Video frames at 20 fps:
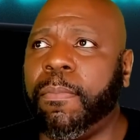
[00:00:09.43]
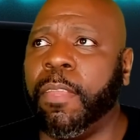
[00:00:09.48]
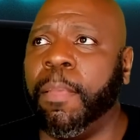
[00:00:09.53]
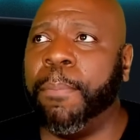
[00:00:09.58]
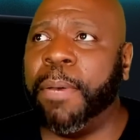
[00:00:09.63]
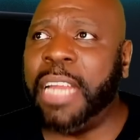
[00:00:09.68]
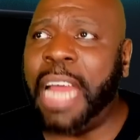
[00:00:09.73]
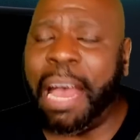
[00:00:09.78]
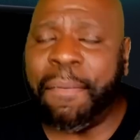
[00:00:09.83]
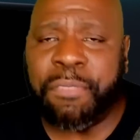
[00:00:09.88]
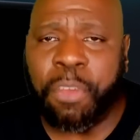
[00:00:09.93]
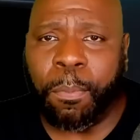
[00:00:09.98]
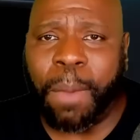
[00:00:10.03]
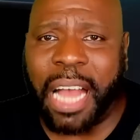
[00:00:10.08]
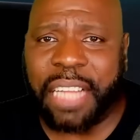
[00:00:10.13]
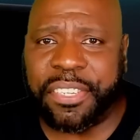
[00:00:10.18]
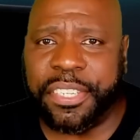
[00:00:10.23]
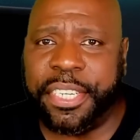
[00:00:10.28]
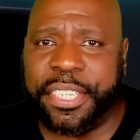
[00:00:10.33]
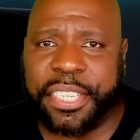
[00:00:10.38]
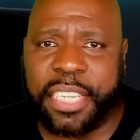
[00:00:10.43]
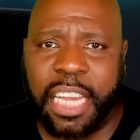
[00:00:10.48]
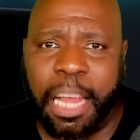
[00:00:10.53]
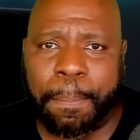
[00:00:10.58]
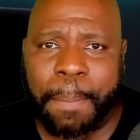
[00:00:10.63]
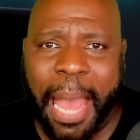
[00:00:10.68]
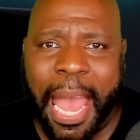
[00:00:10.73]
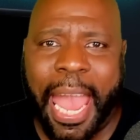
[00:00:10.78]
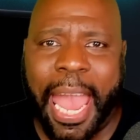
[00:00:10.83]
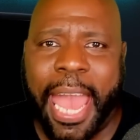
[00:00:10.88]
But after watching this clip,
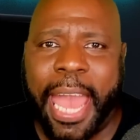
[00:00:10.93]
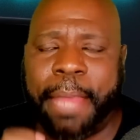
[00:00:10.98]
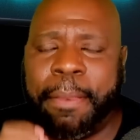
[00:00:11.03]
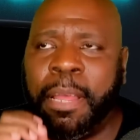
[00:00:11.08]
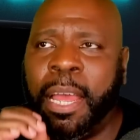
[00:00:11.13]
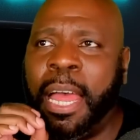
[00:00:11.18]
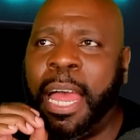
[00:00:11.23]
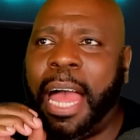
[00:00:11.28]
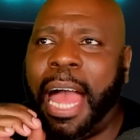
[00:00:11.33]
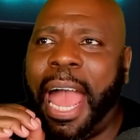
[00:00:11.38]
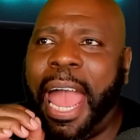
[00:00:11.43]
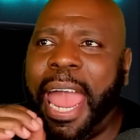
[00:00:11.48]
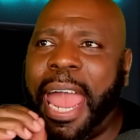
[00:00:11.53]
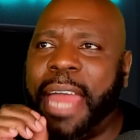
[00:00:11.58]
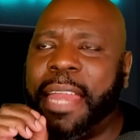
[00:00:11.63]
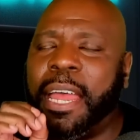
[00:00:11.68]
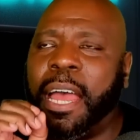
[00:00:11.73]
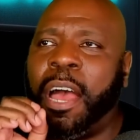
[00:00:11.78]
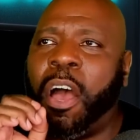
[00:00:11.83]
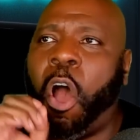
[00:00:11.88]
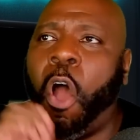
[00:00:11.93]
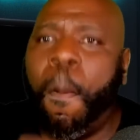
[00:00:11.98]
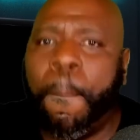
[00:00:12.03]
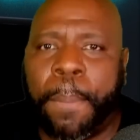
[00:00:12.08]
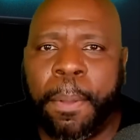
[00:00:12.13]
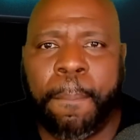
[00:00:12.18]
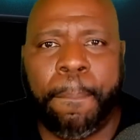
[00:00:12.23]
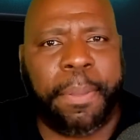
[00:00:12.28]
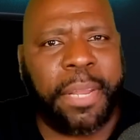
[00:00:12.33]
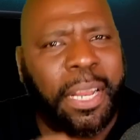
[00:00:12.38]
I had I had hope,
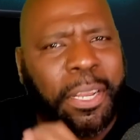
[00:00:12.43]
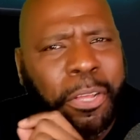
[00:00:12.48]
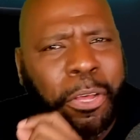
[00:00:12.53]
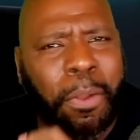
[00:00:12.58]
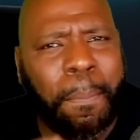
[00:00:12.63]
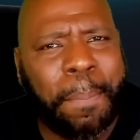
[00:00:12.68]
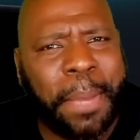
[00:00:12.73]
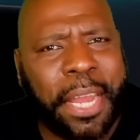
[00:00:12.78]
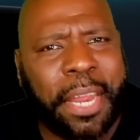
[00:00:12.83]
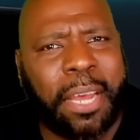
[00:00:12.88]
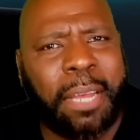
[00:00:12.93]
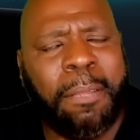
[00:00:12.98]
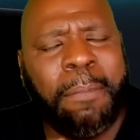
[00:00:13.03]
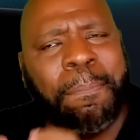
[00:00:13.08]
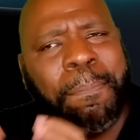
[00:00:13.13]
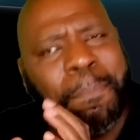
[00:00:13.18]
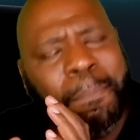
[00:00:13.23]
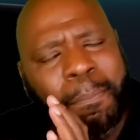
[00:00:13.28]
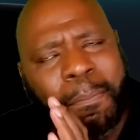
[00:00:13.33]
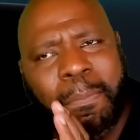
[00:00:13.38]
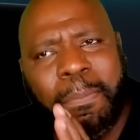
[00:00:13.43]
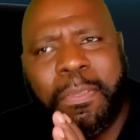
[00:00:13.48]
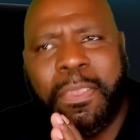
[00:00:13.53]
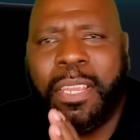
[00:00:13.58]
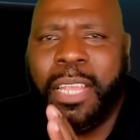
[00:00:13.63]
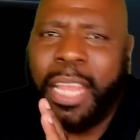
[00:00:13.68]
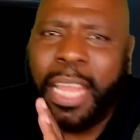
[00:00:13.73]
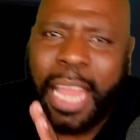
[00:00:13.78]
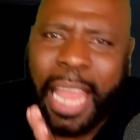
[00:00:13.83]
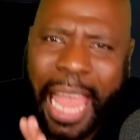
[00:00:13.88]
but a little bit of
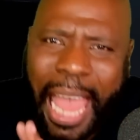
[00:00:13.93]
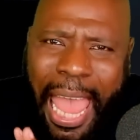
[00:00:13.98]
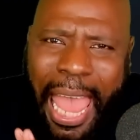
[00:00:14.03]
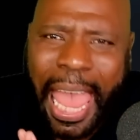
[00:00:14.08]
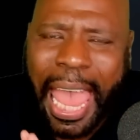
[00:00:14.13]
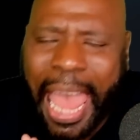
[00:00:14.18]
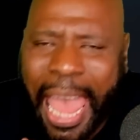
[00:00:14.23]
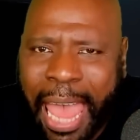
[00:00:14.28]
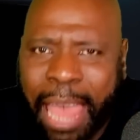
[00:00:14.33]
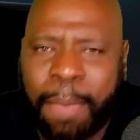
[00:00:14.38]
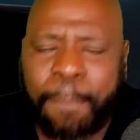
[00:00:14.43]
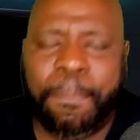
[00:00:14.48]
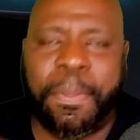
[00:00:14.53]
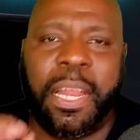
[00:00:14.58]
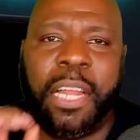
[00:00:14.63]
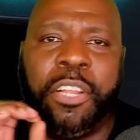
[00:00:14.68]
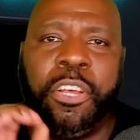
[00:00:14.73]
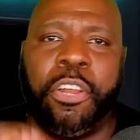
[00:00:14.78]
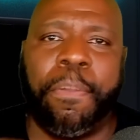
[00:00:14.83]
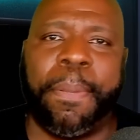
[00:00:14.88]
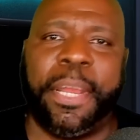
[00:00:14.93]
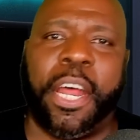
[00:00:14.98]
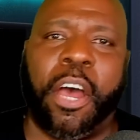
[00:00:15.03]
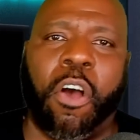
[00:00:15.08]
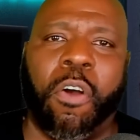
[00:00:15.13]
ah, but a little bit of